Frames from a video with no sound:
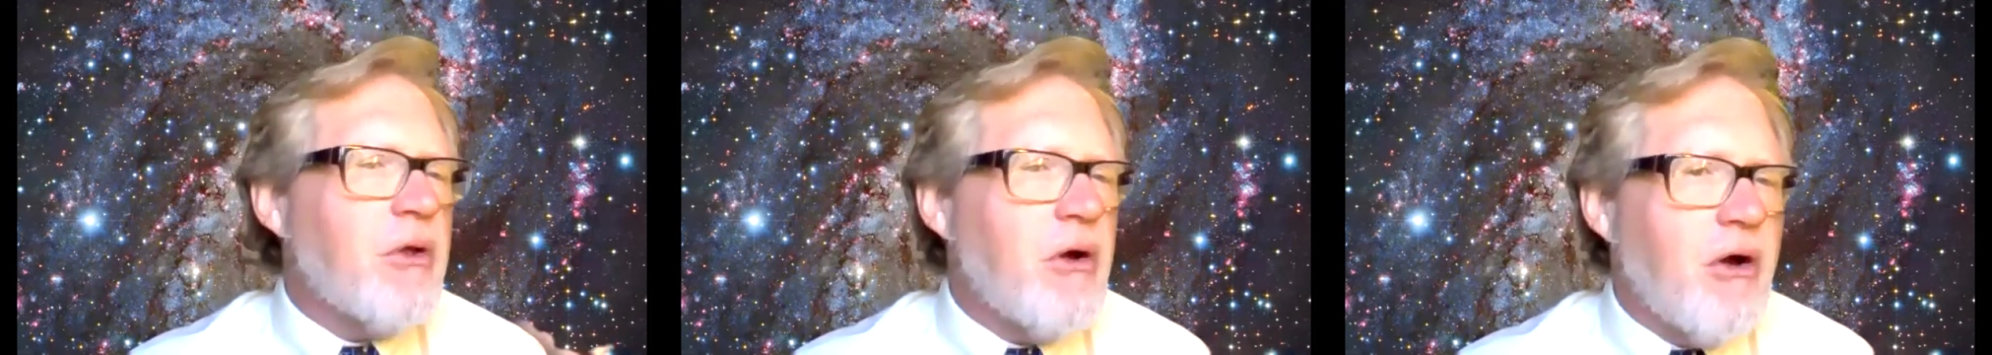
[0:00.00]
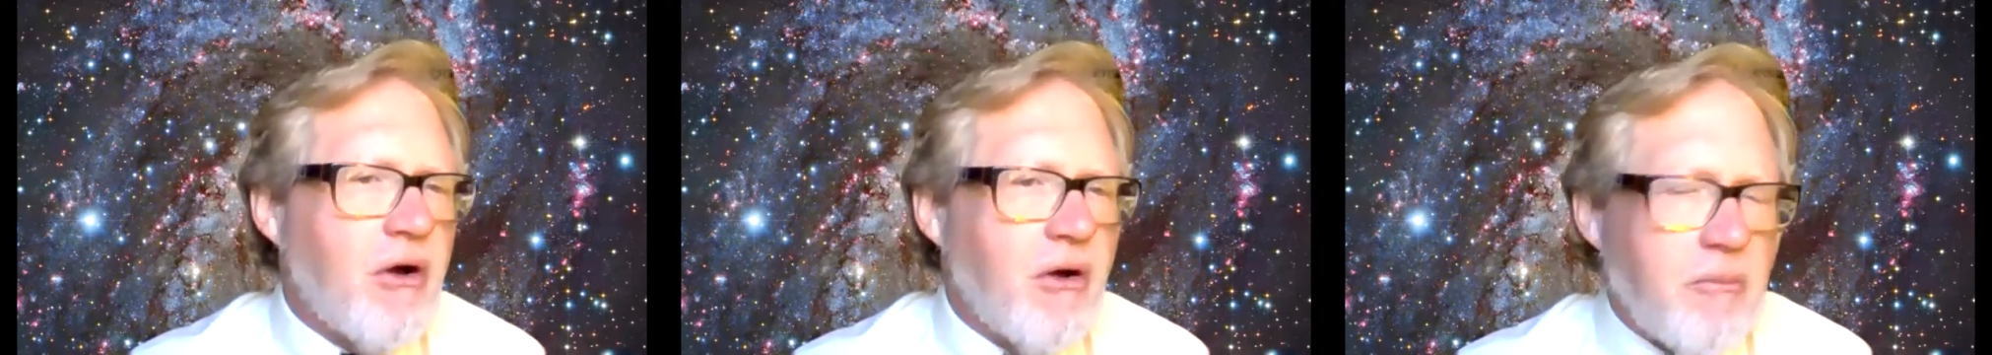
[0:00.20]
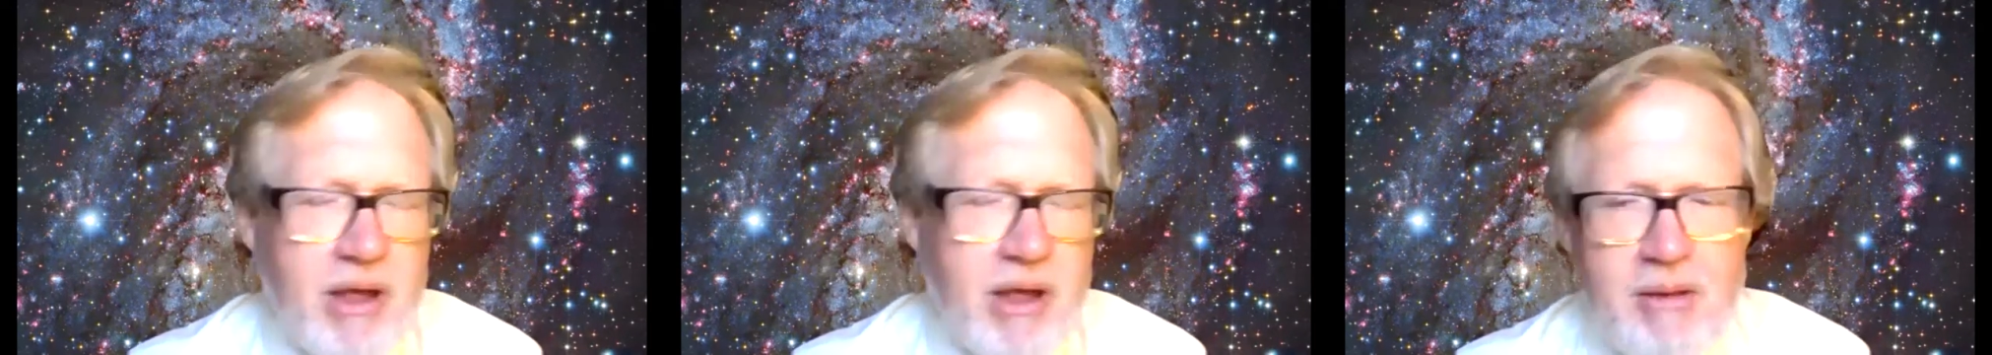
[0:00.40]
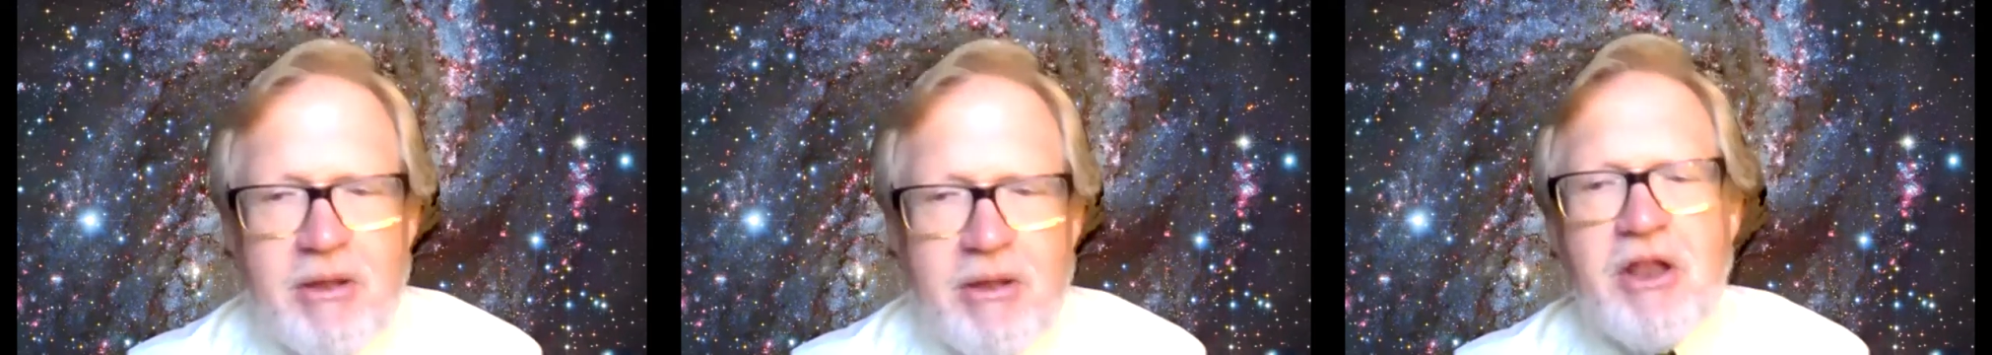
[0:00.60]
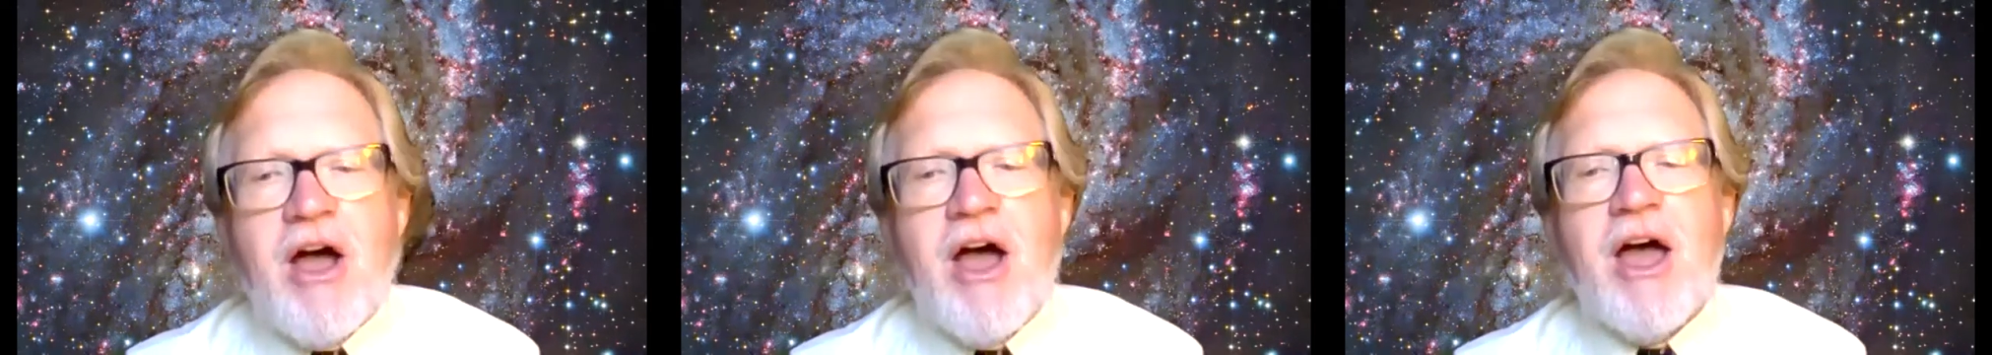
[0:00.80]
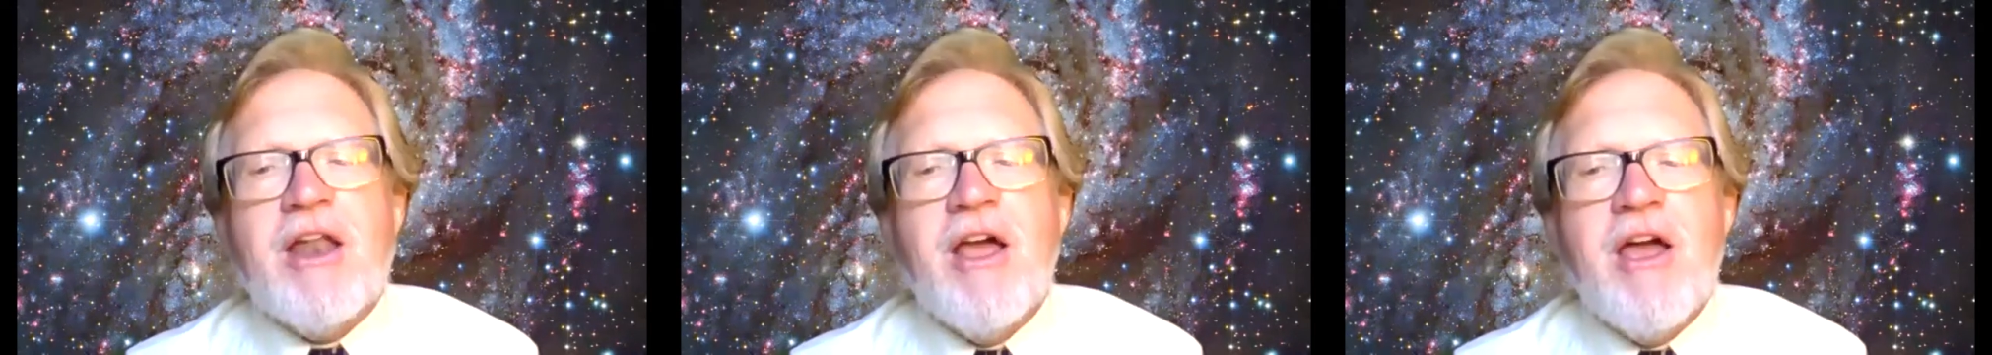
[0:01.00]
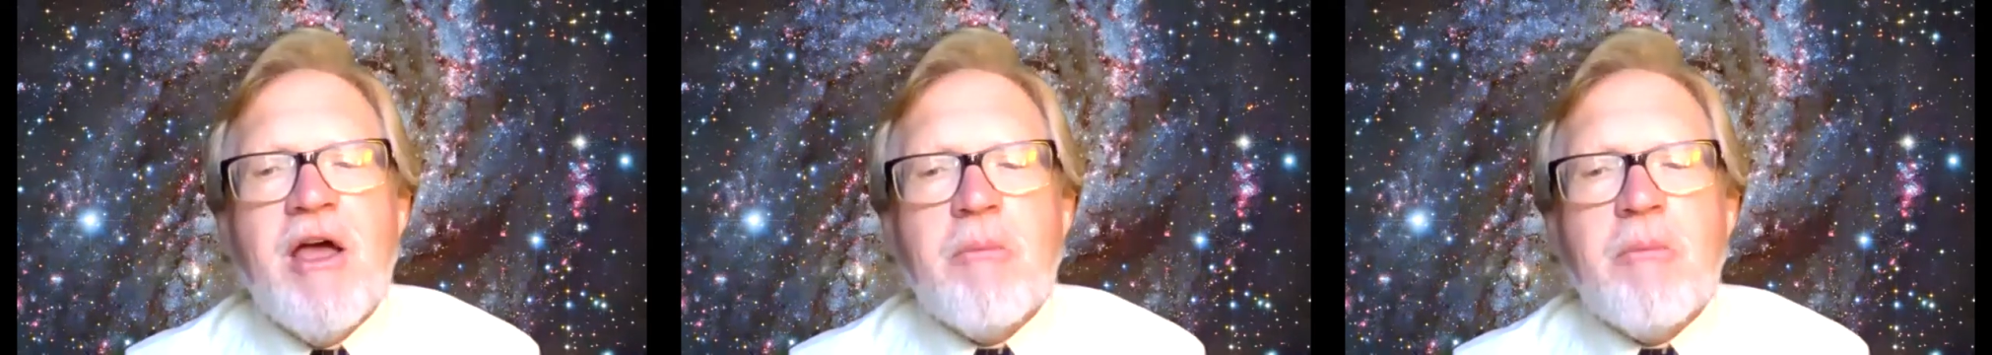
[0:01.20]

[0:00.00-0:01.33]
or maybe not,